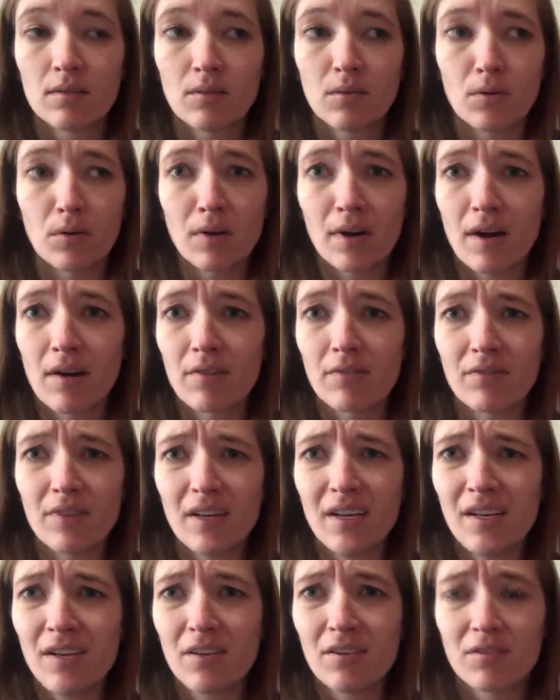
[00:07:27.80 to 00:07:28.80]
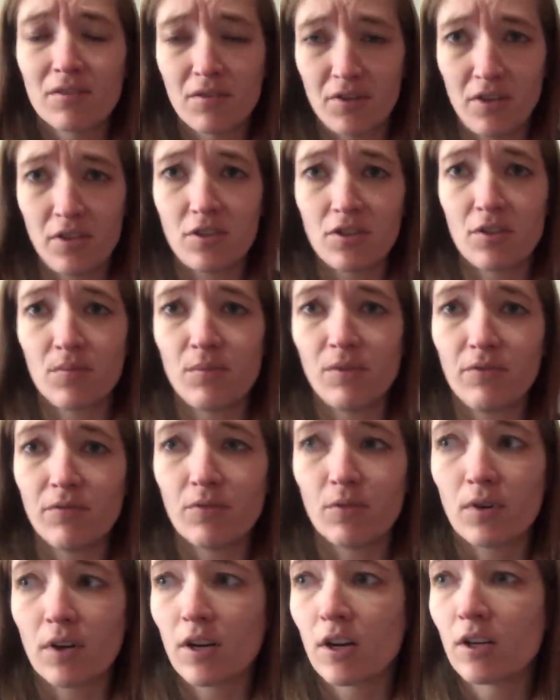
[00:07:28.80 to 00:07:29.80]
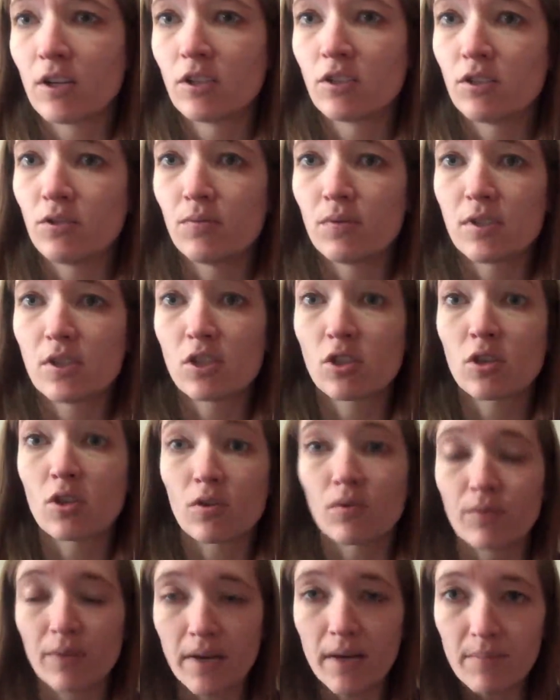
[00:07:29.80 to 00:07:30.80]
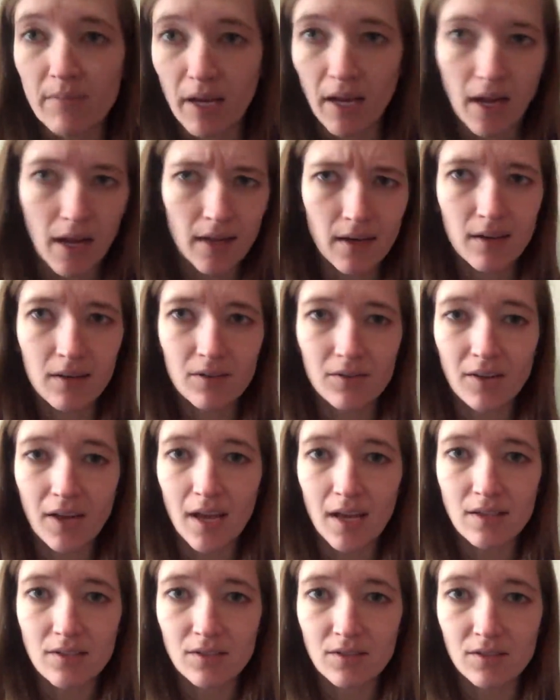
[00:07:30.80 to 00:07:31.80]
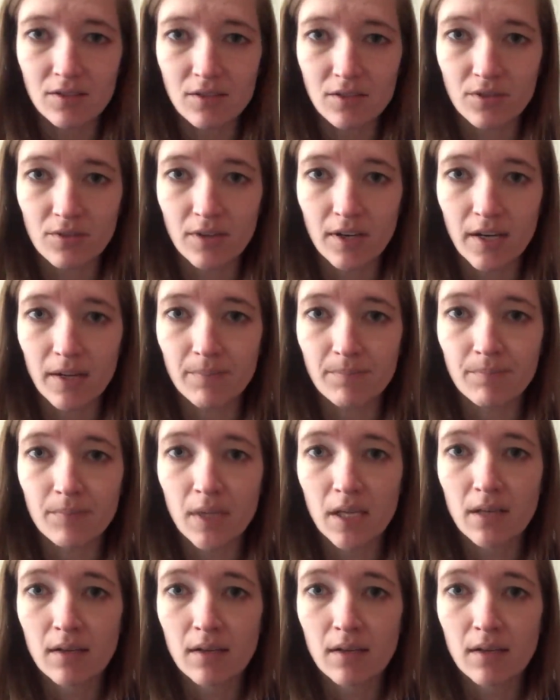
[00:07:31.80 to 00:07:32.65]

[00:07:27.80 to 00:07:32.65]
Or out of any creature before. She was screaming. I didn't know cats could scream.